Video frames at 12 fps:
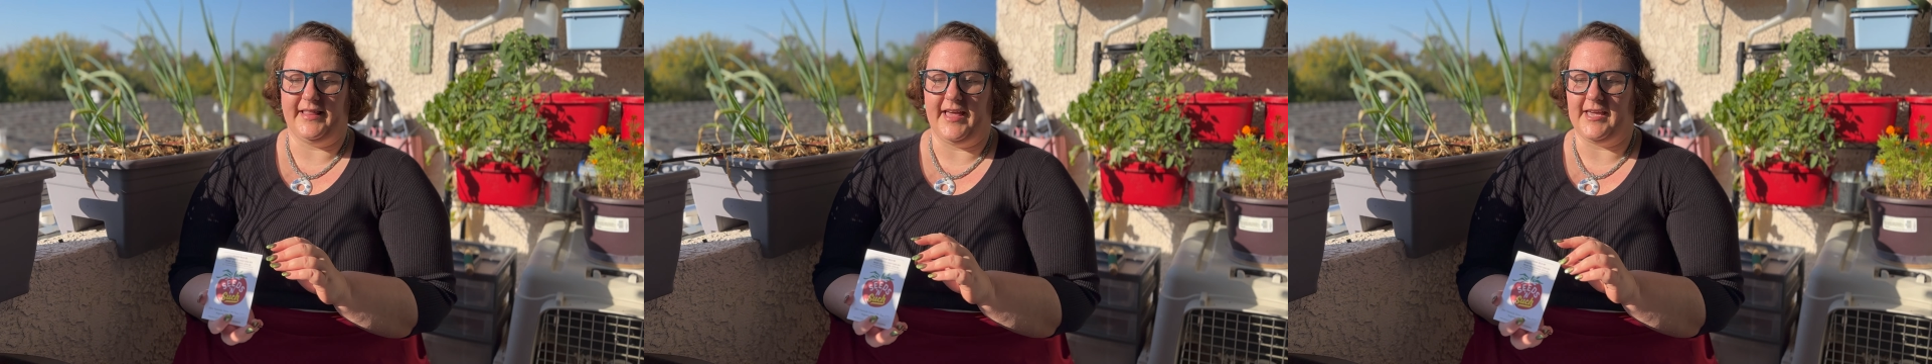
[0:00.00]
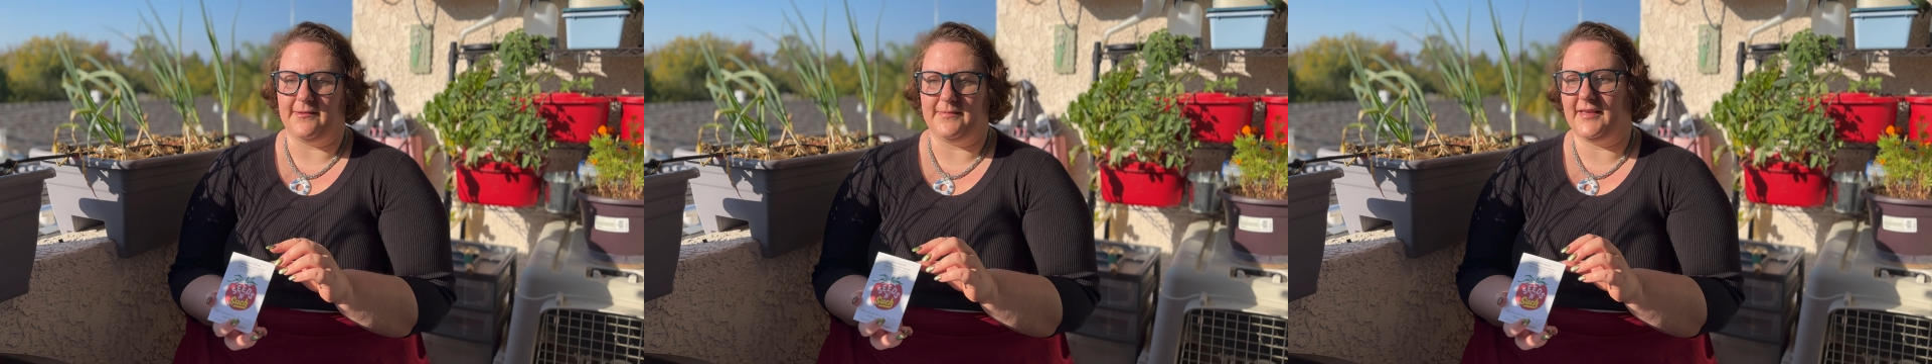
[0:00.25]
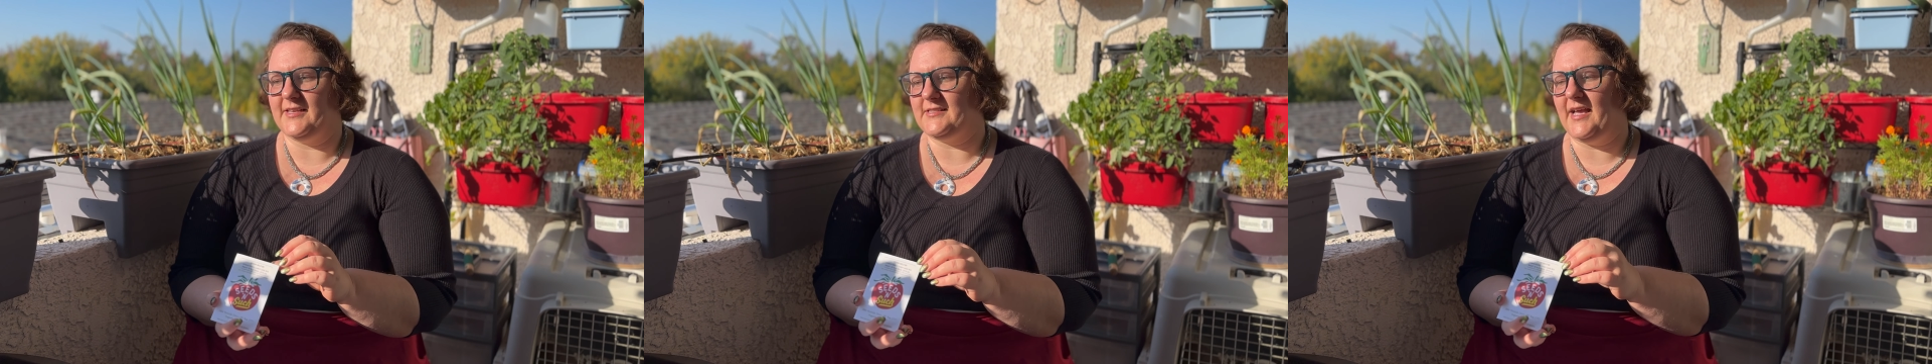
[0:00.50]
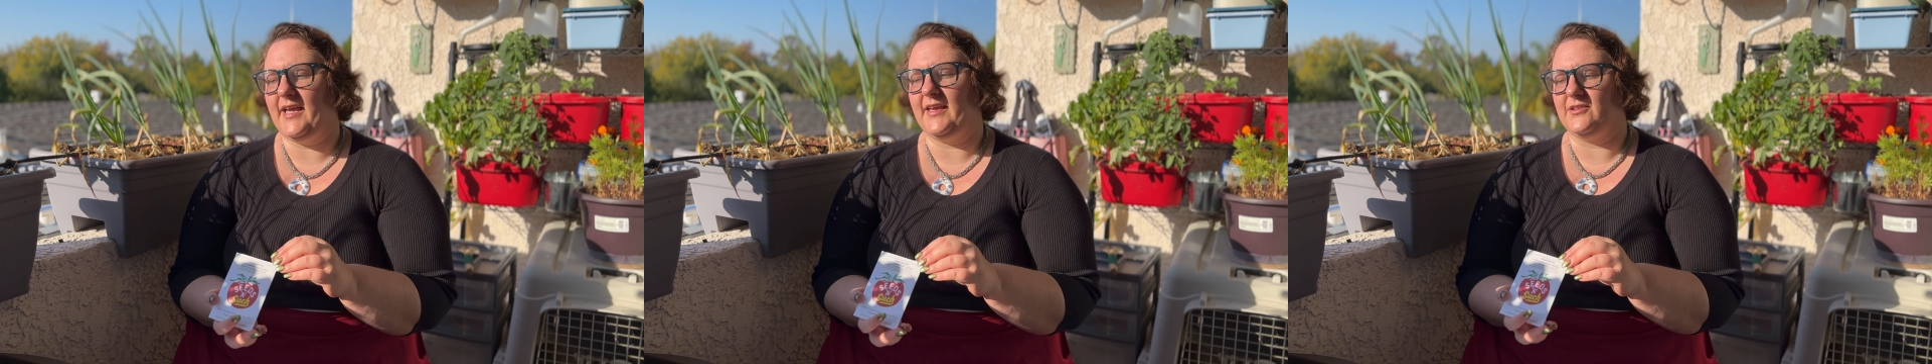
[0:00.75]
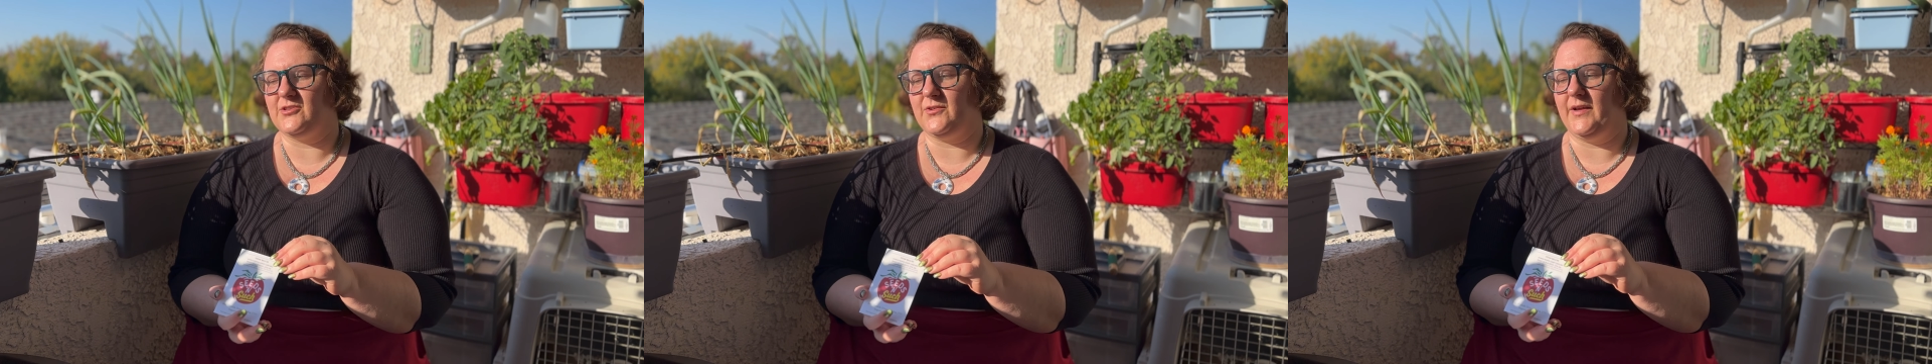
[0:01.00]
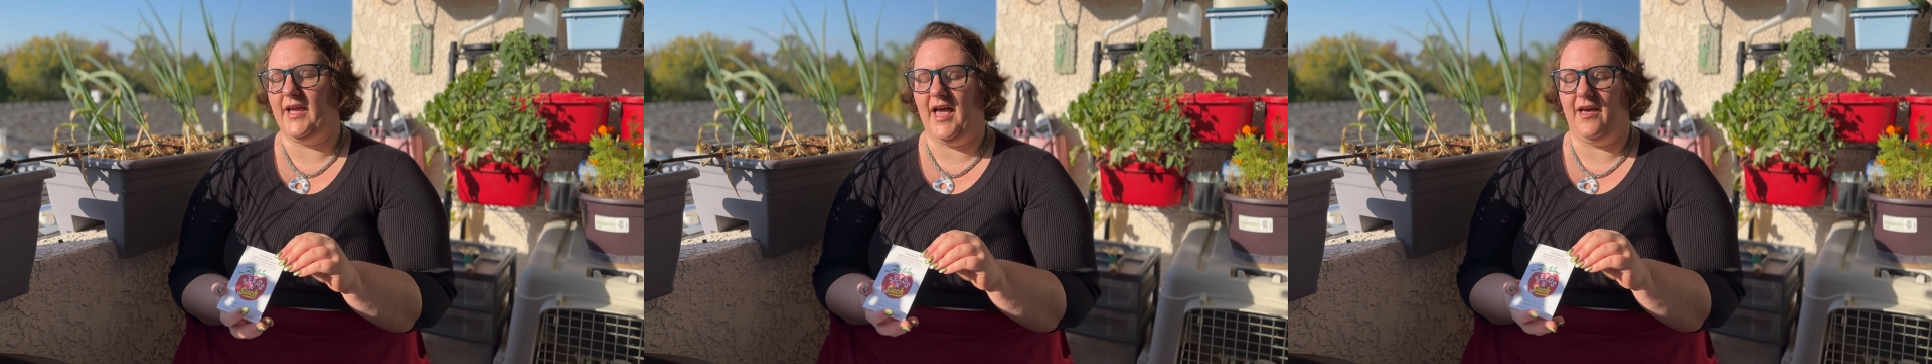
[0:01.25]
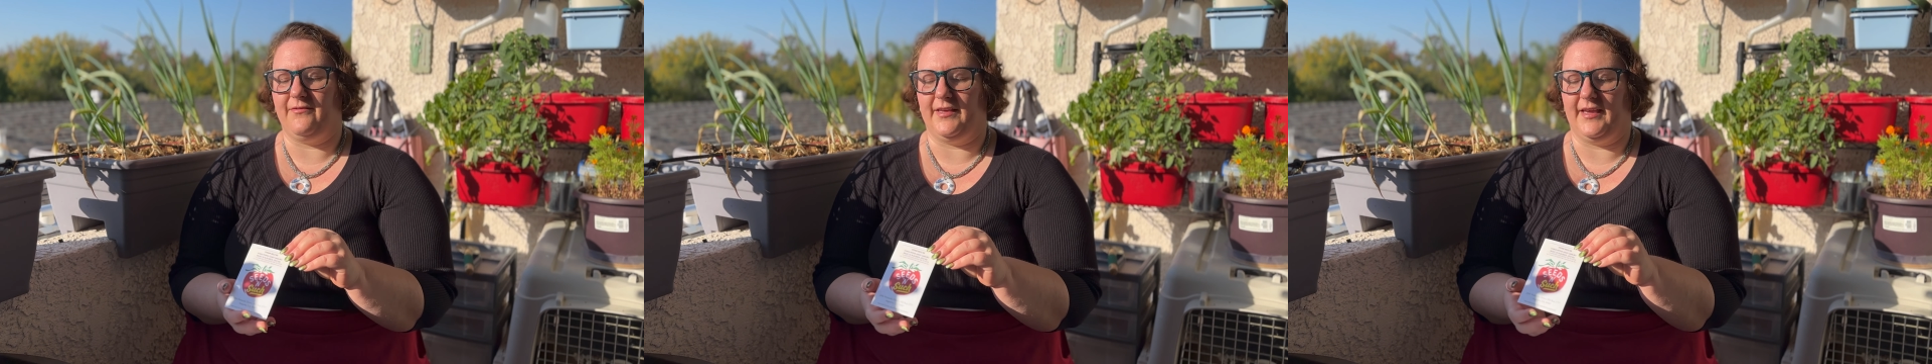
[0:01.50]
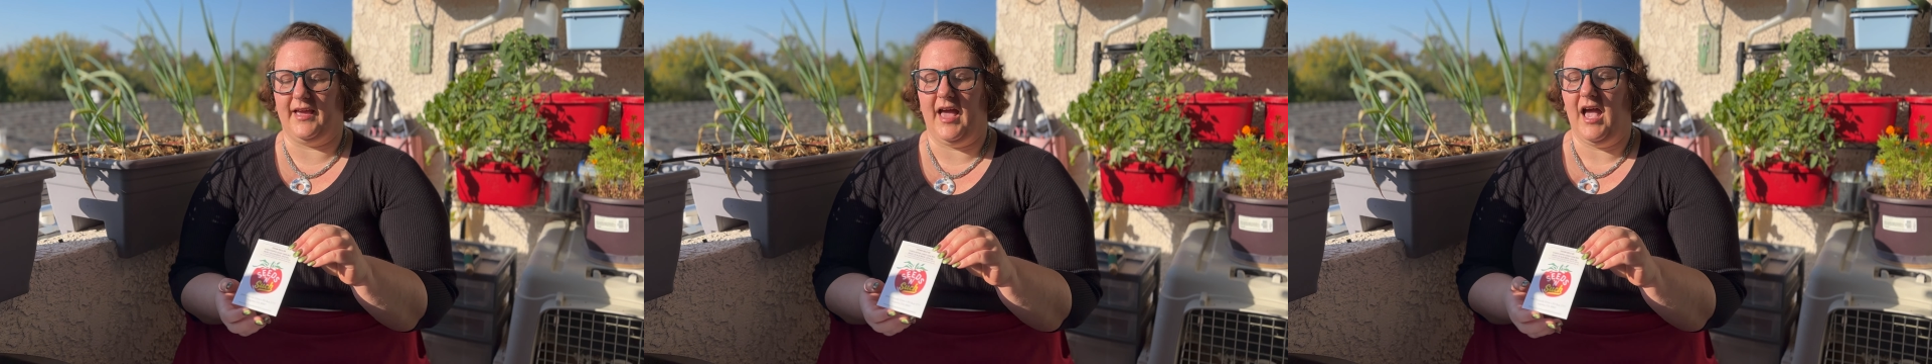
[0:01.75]
like because I enjoy
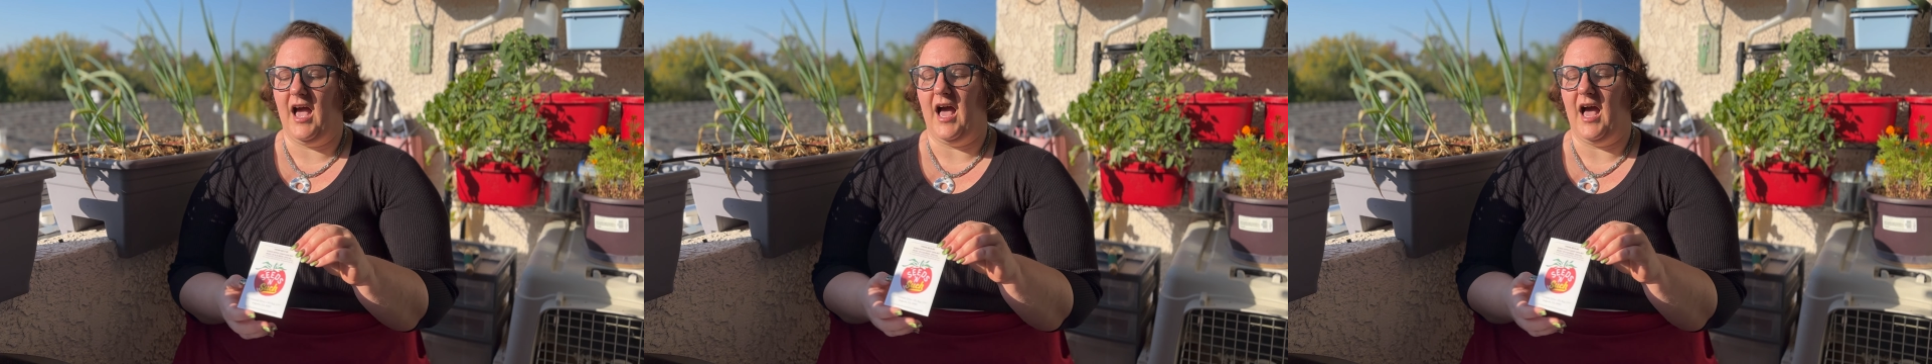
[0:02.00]
having